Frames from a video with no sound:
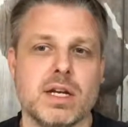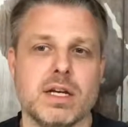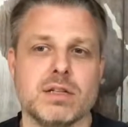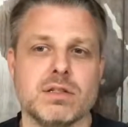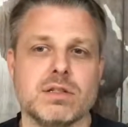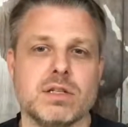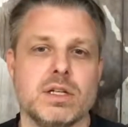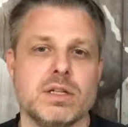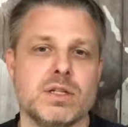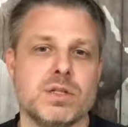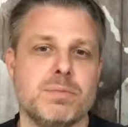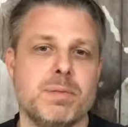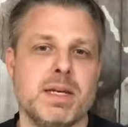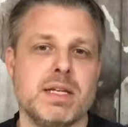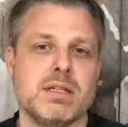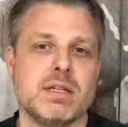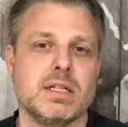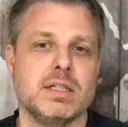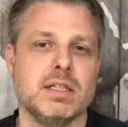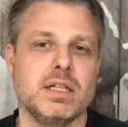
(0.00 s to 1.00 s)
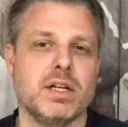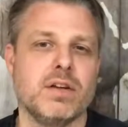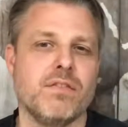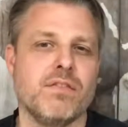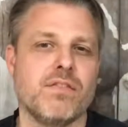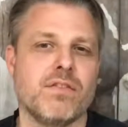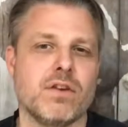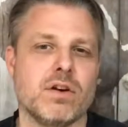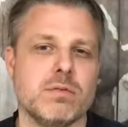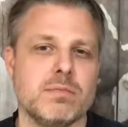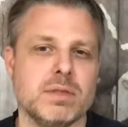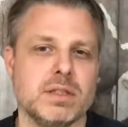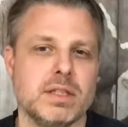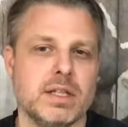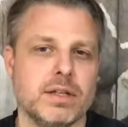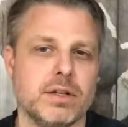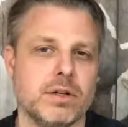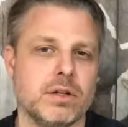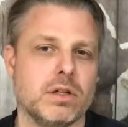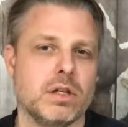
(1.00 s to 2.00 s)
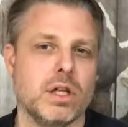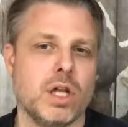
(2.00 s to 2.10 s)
such, basically confirming that you're a